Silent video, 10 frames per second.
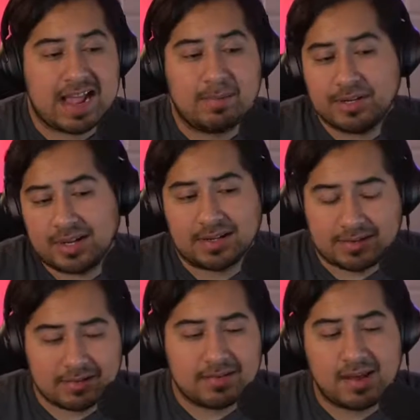to happen, and it
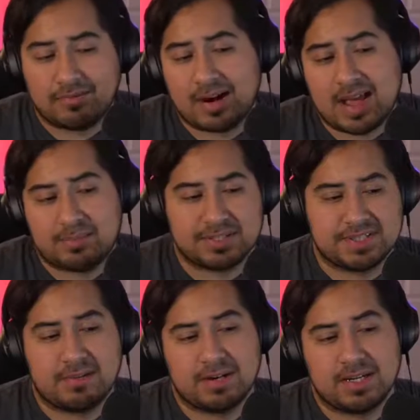never
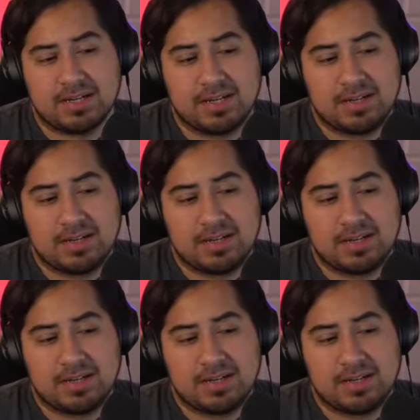happens that way,